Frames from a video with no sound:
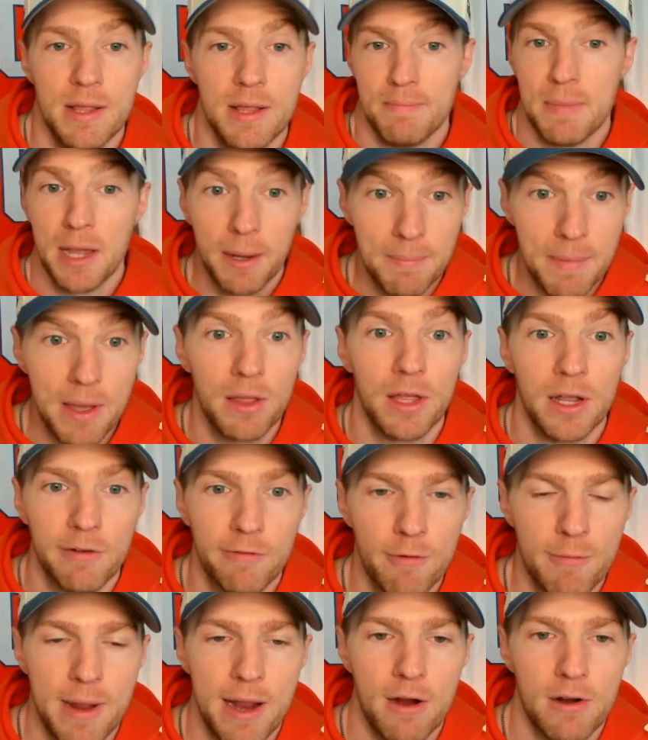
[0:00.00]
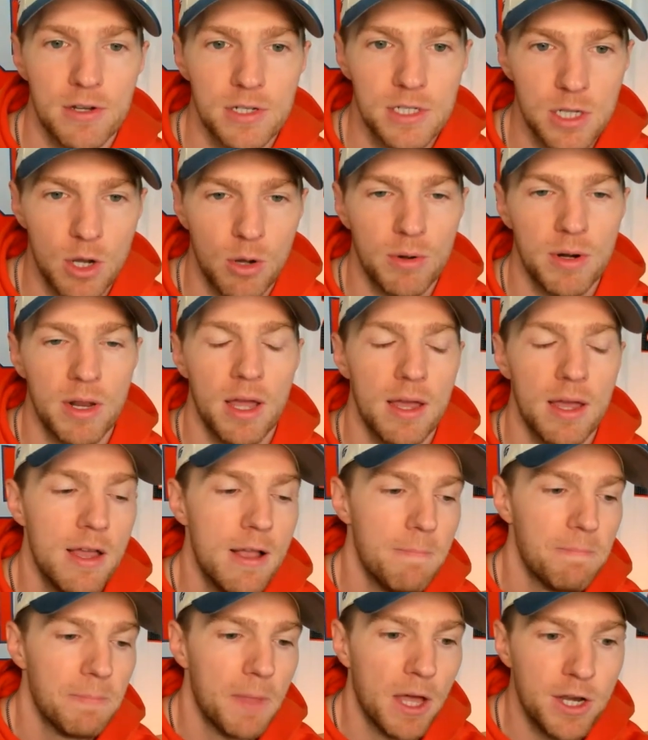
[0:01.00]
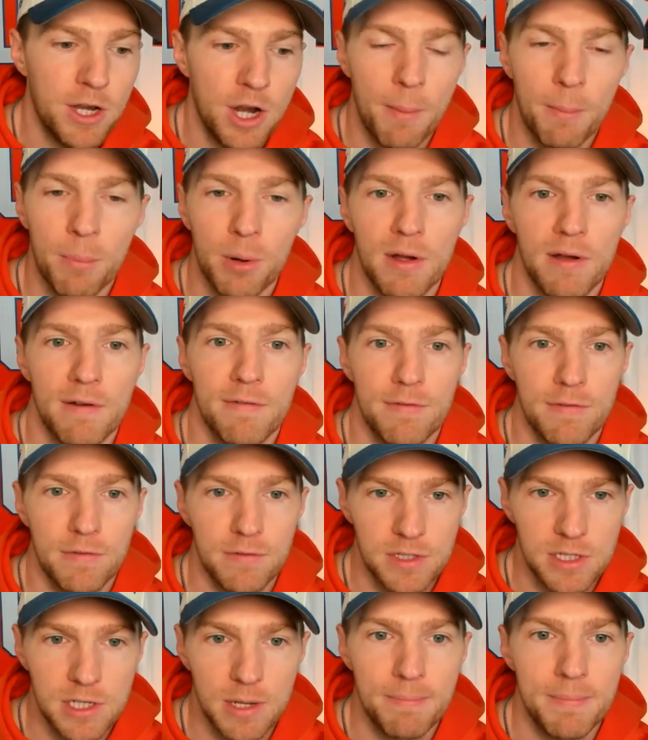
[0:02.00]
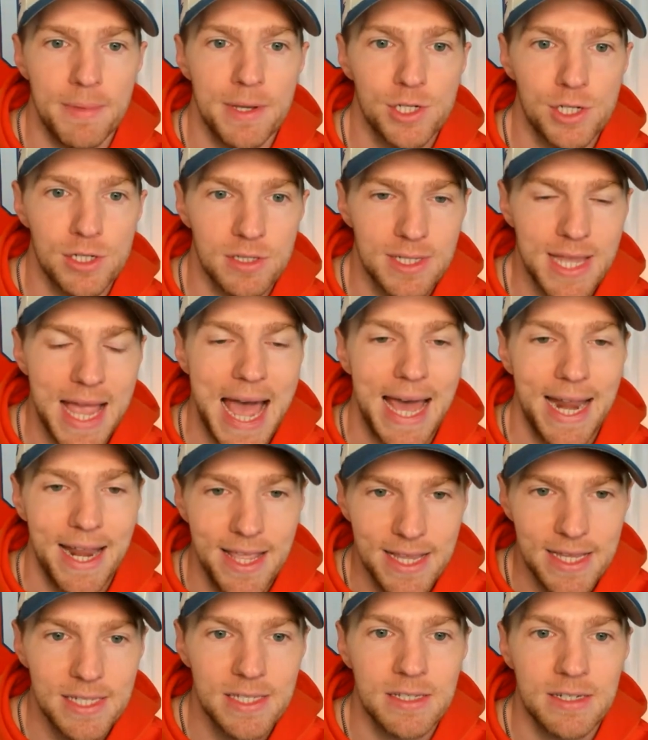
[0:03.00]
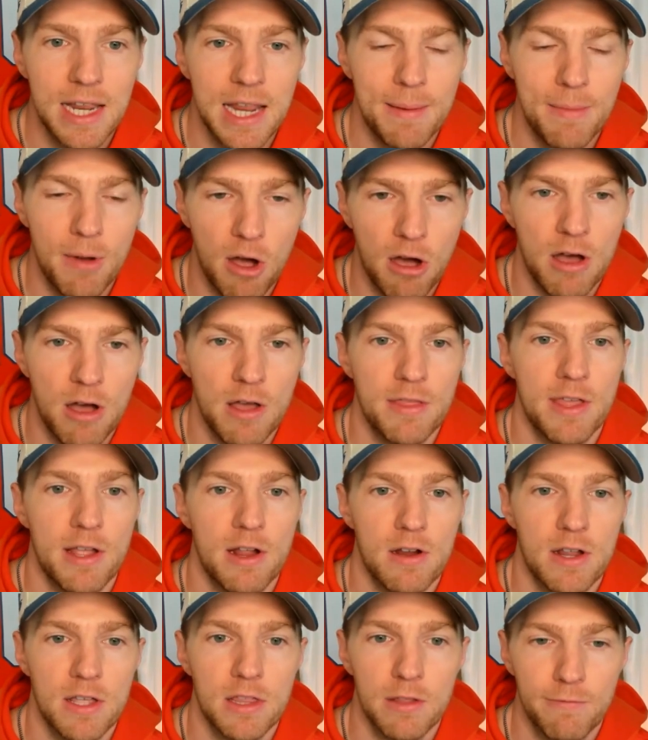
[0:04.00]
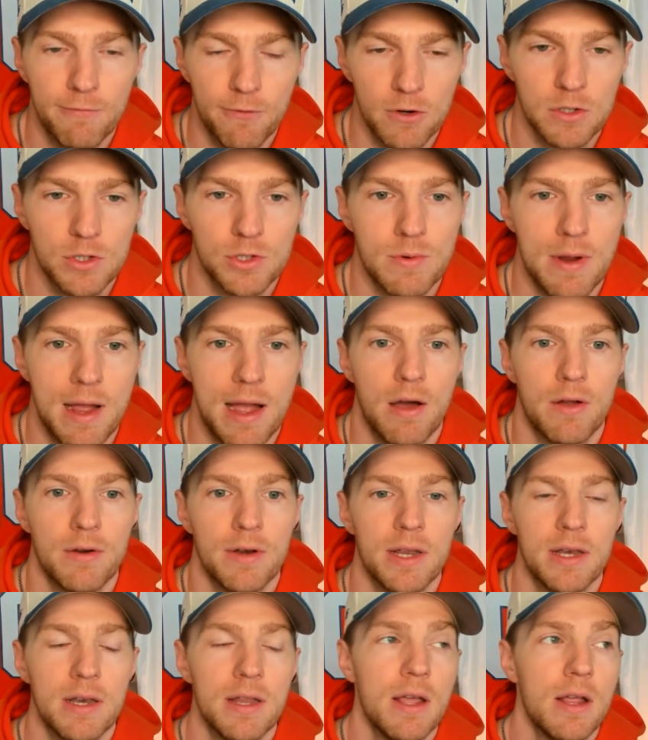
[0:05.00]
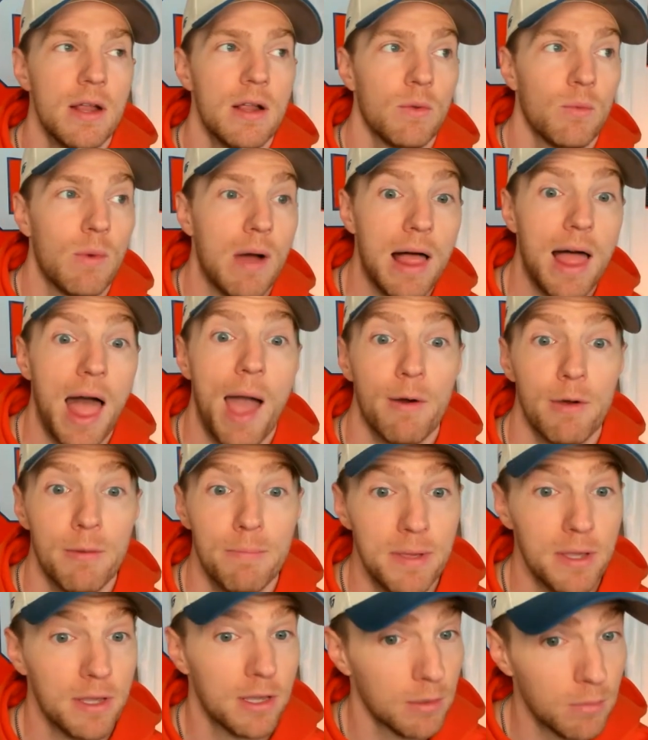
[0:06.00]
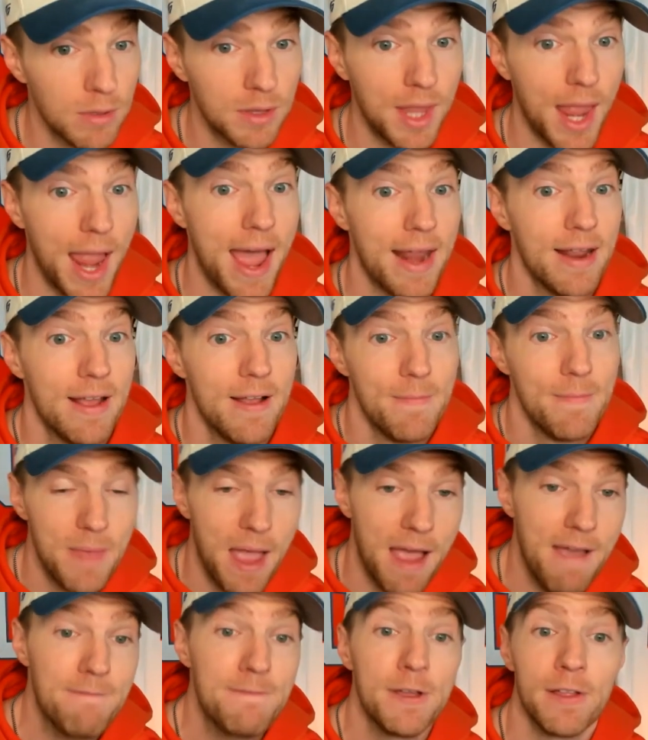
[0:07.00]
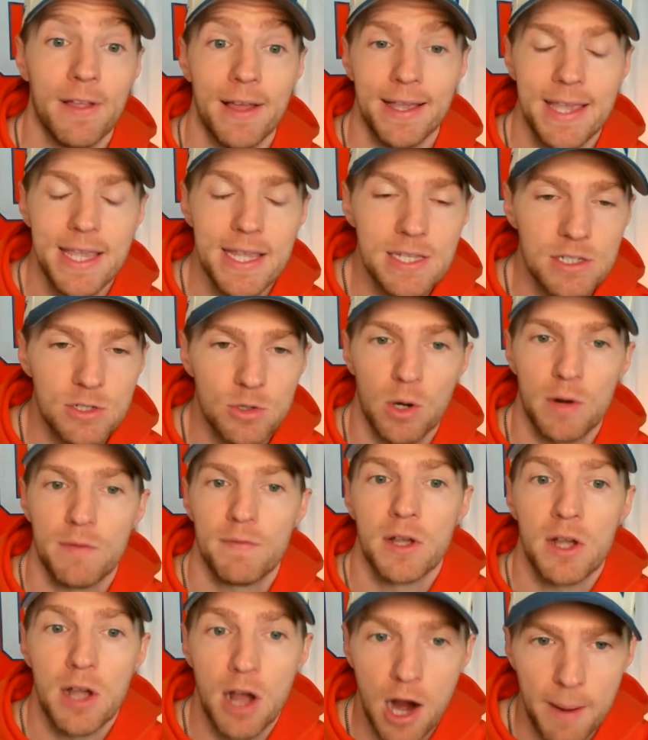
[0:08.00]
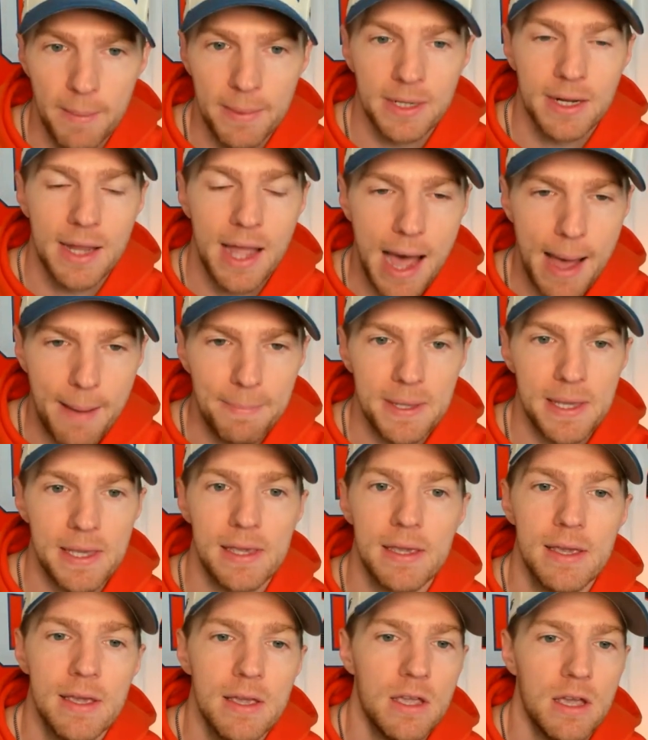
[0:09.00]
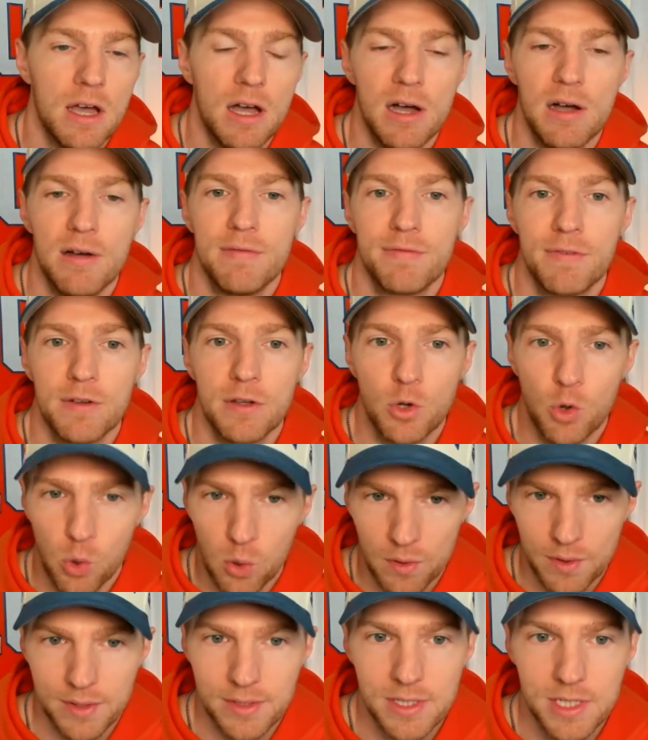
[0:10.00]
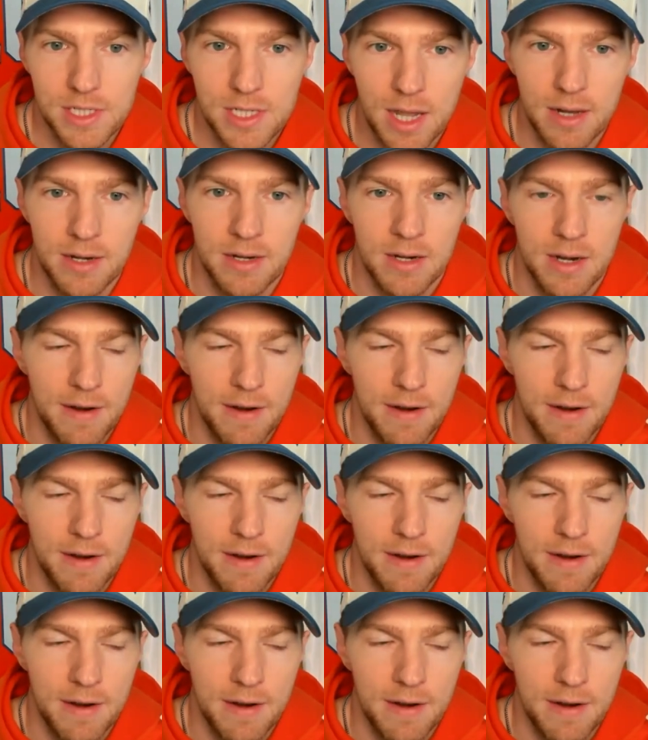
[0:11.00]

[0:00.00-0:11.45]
McMillan from Arizona, a number of submissions had his name on there in the first round, and while I would be good with that, I feel like he's sort of a carbon copy of Courtland Sutton.